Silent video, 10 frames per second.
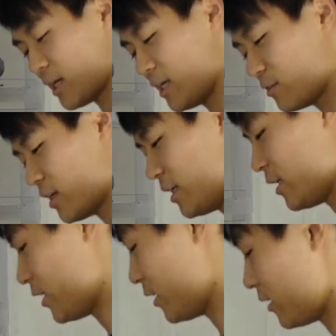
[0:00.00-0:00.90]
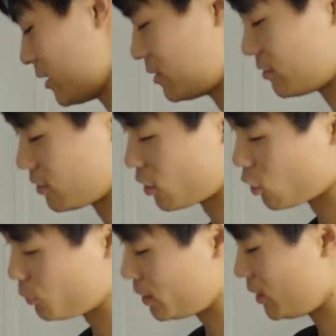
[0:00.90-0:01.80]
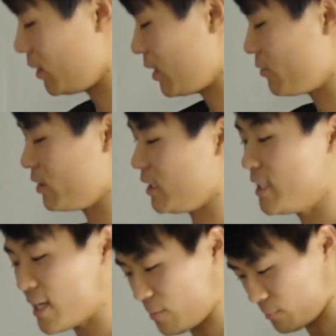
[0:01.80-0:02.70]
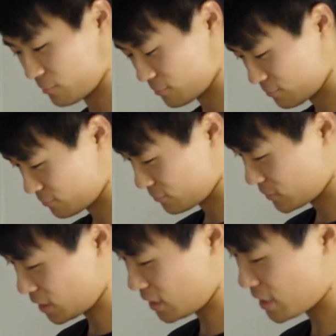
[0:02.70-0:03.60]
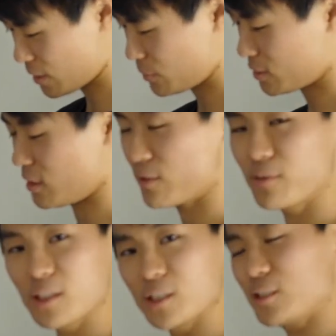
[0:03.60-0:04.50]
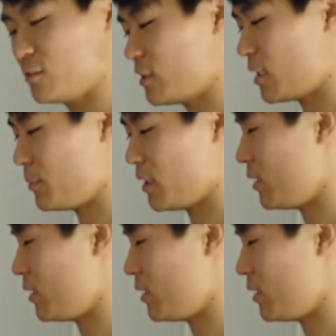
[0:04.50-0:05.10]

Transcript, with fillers: line right here, and this is the Kobe eleven E M. The E M is a different cushion setup